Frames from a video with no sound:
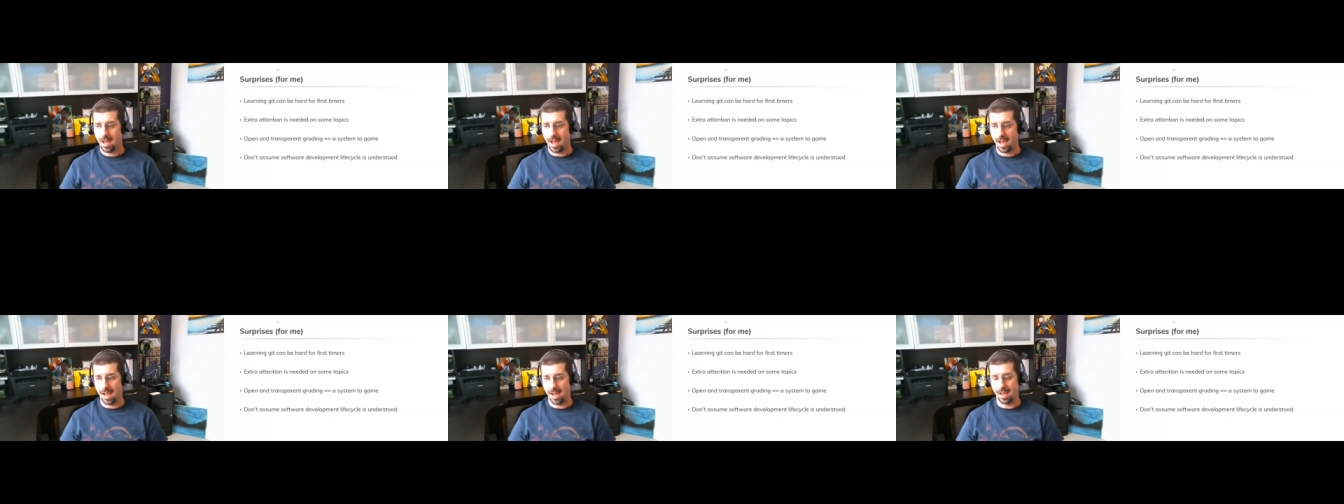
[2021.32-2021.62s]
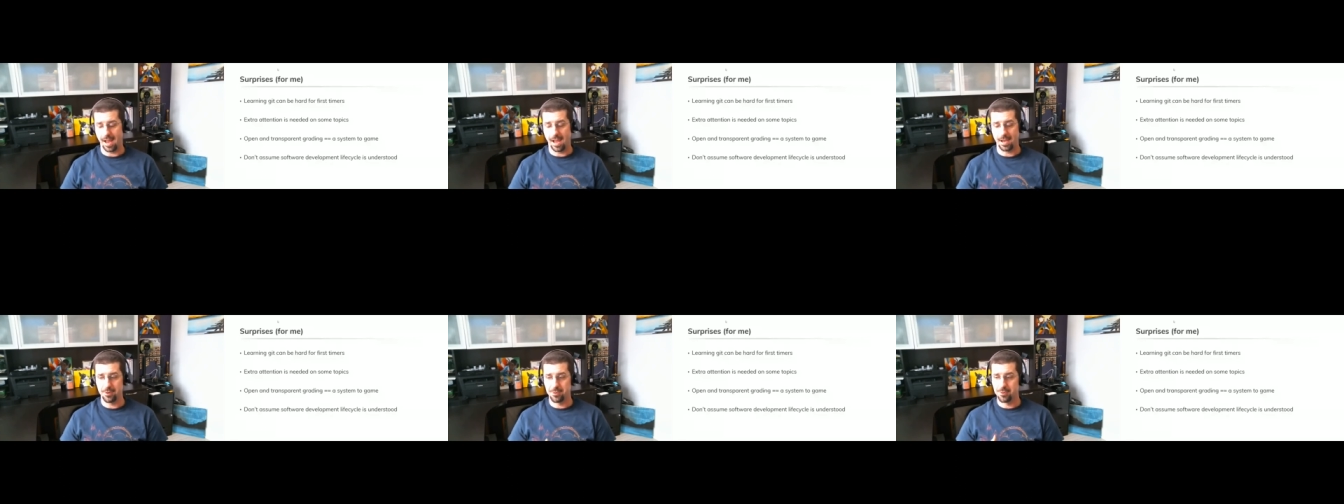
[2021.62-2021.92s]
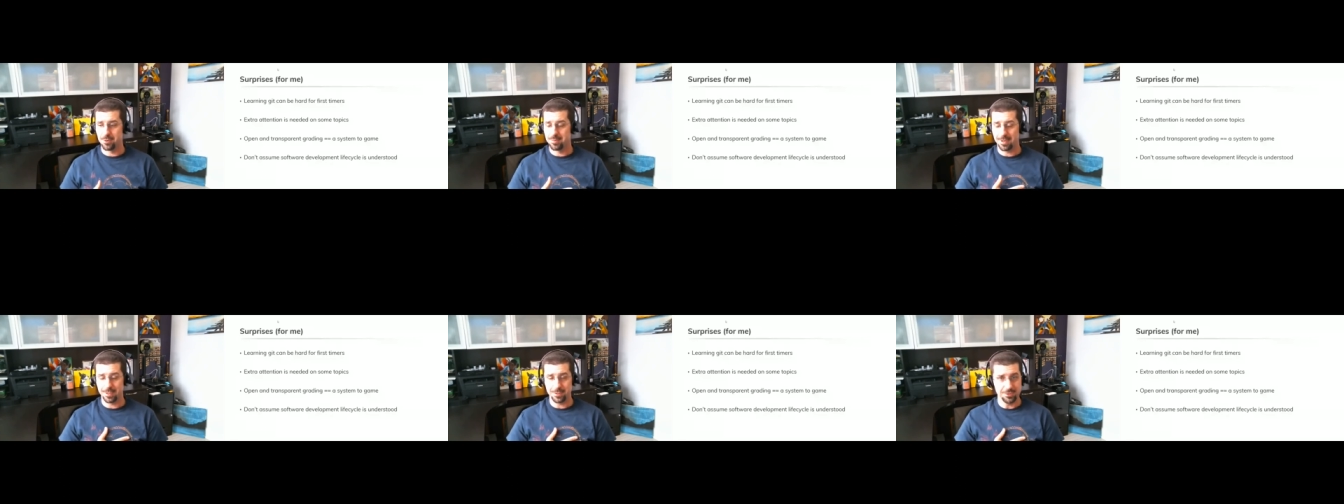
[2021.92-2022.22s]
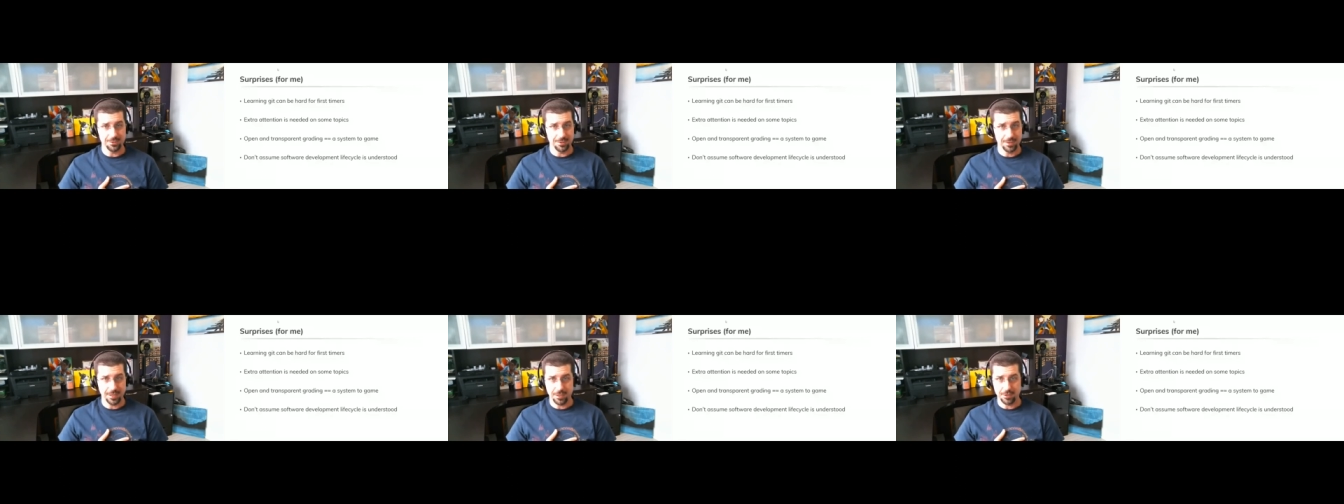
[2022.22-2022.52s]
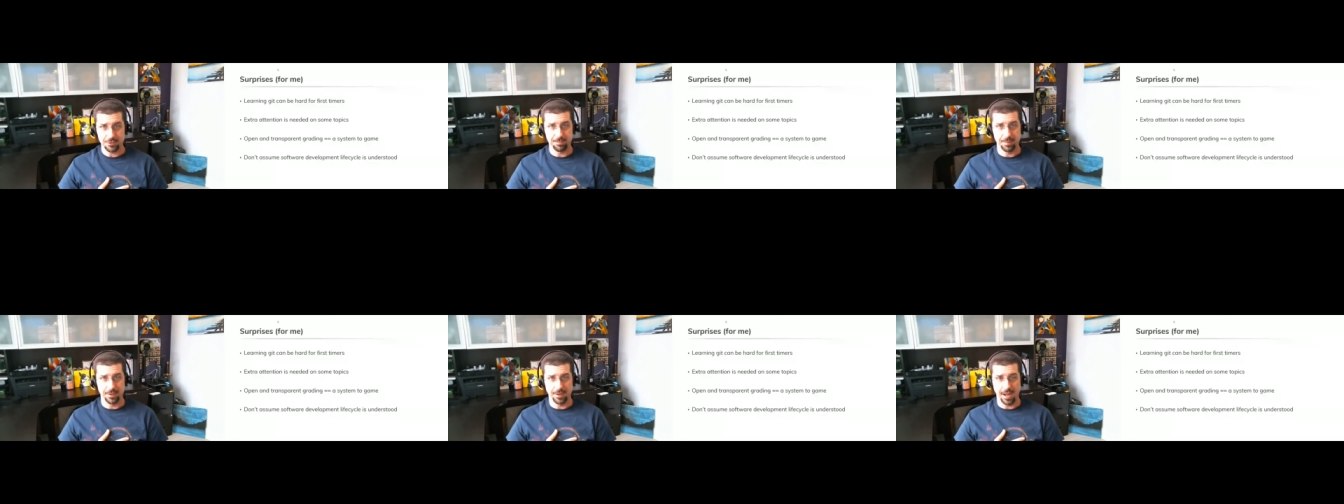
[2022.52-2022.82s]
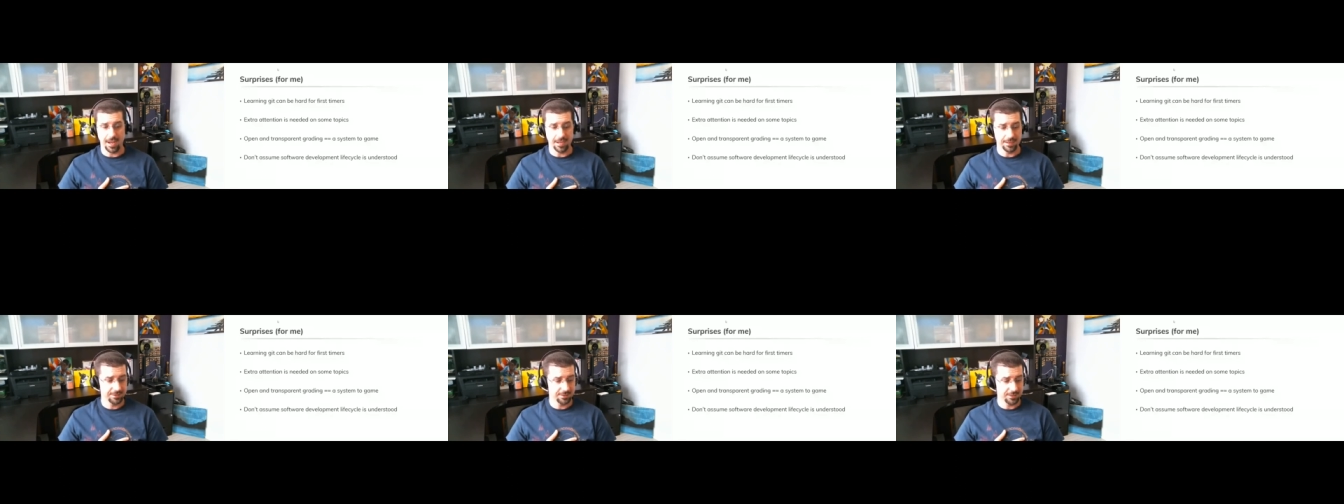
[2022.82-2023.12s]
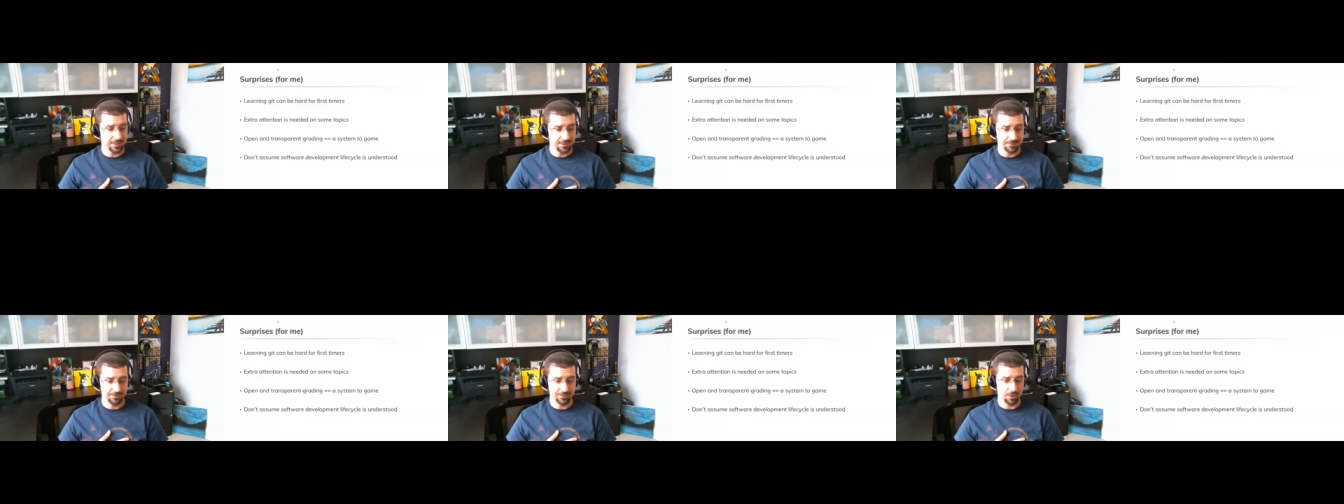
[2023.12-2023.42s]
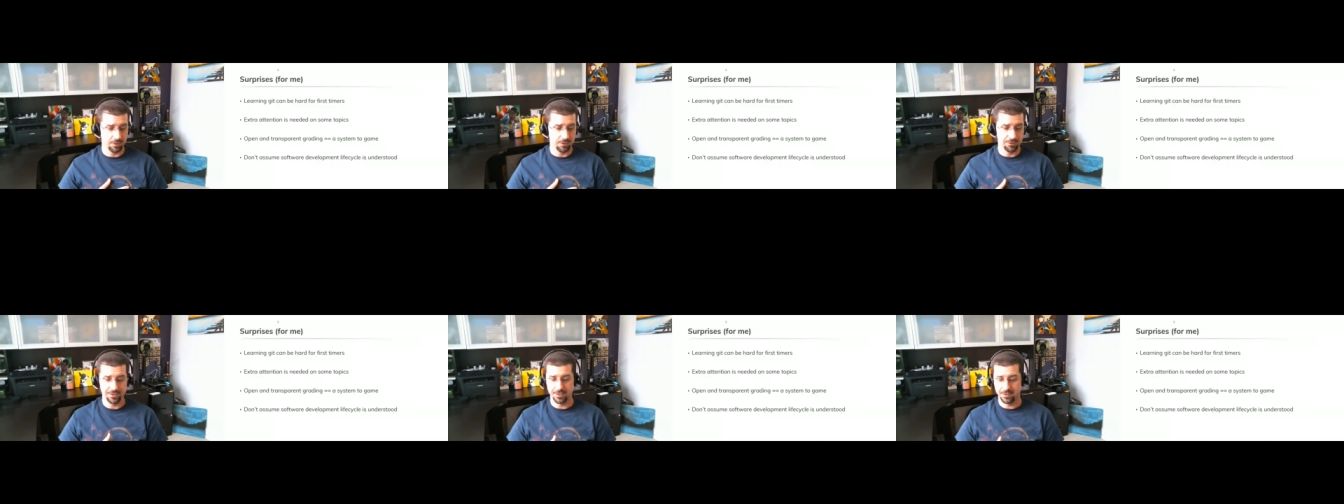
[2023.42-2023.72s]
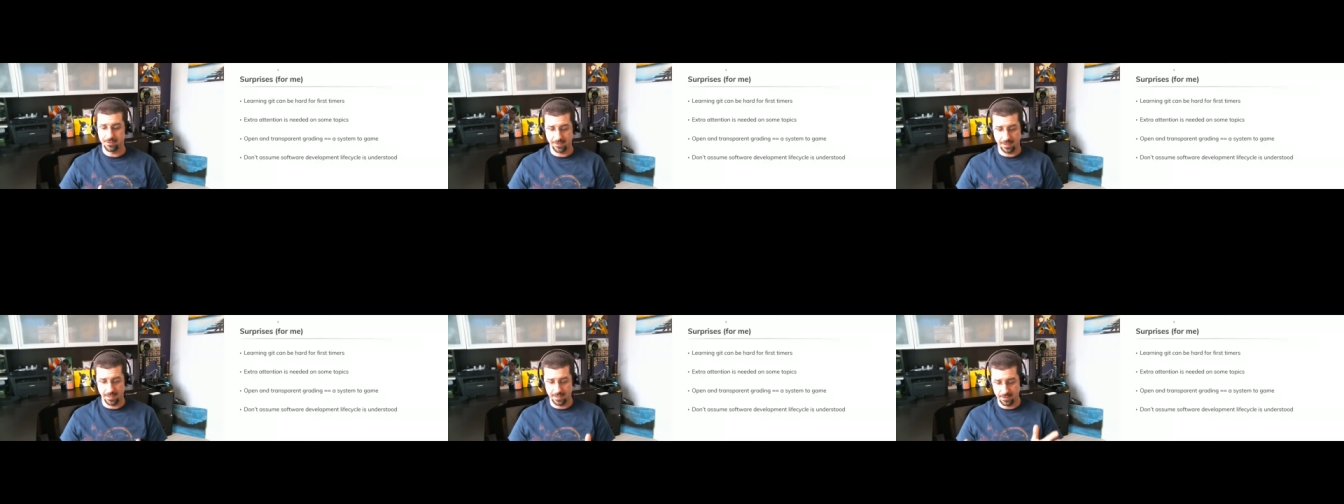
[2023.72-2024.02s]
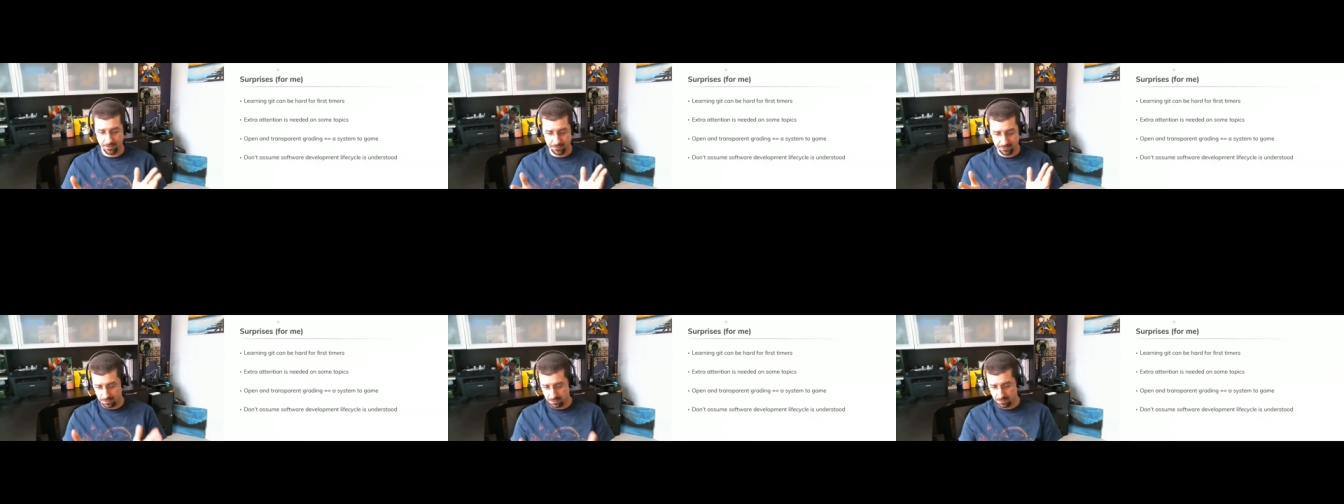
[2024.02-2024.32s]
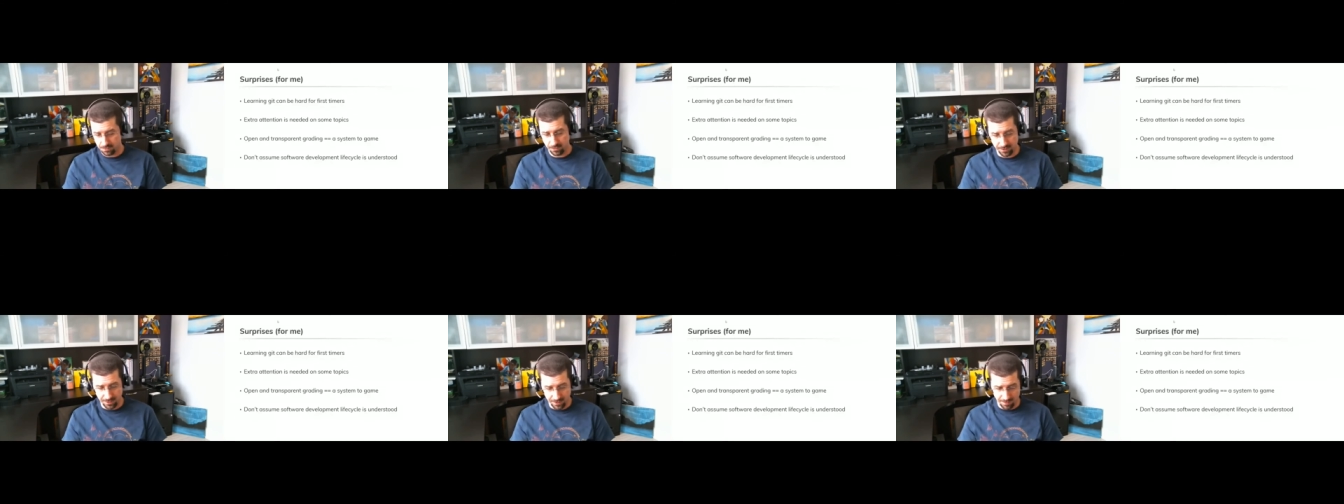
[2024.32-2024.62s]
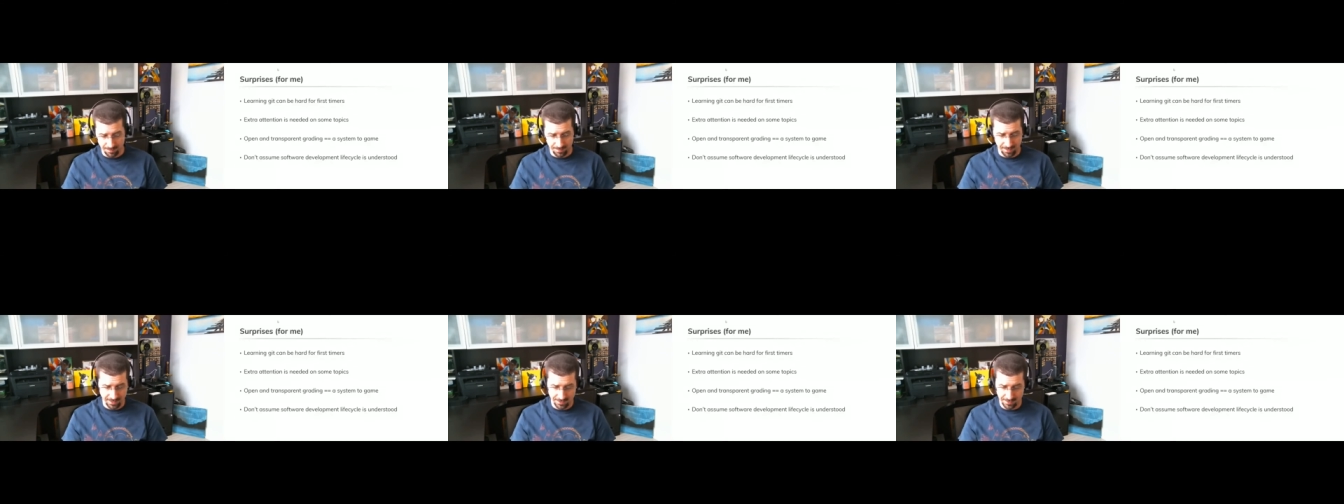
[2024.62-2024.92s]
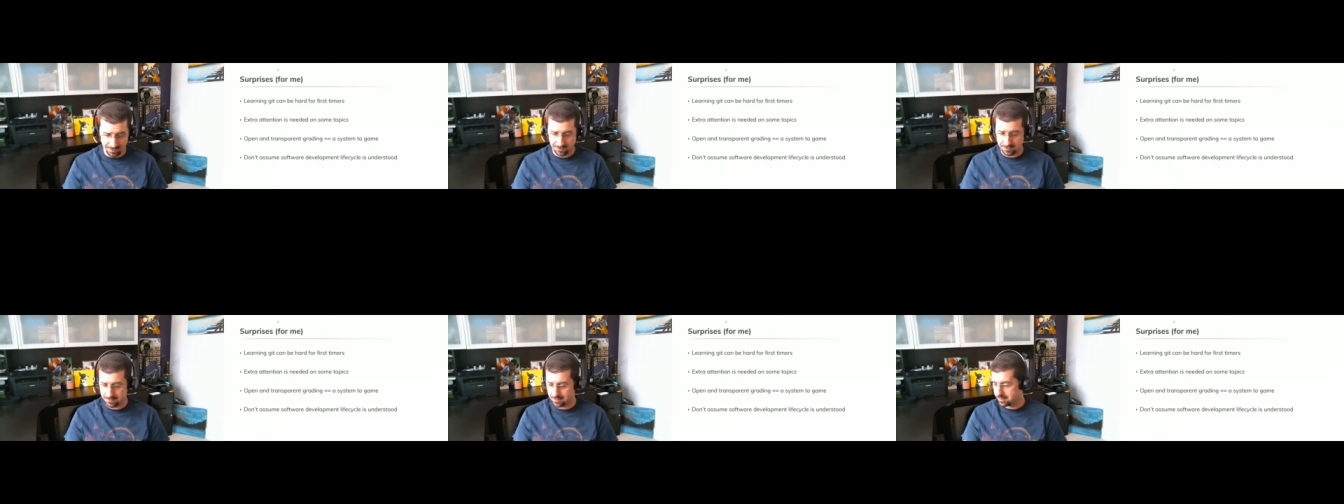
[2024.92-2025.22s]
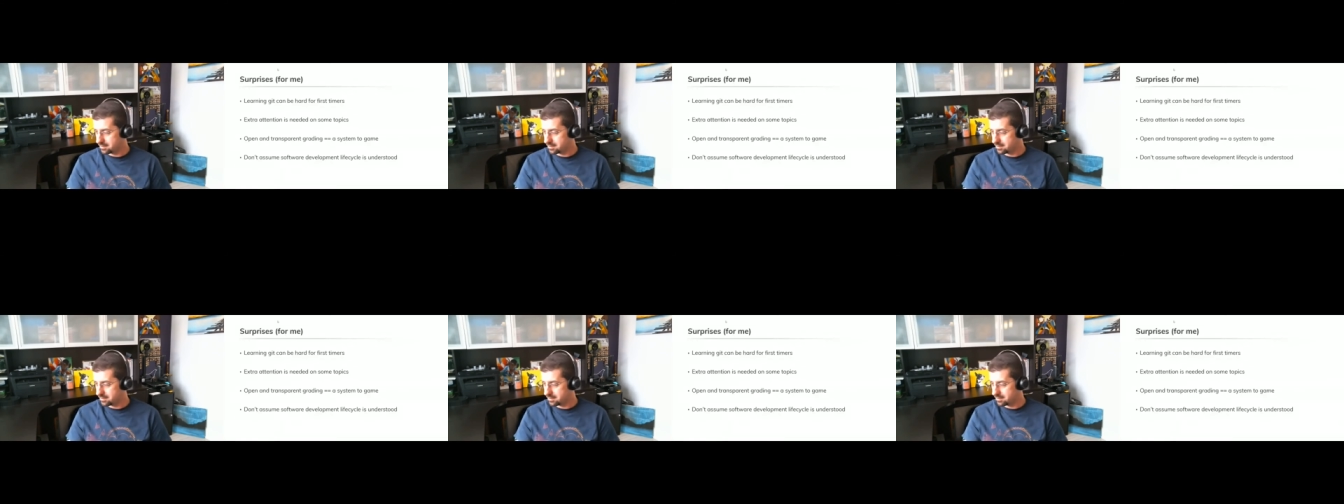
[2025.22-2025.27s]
I, I don't know about you guys, but I saved all these files locally on my disk,